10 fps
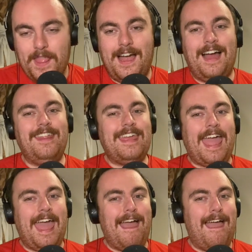I think
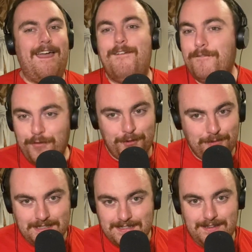
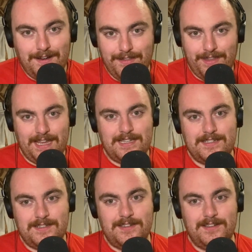everyone's done this.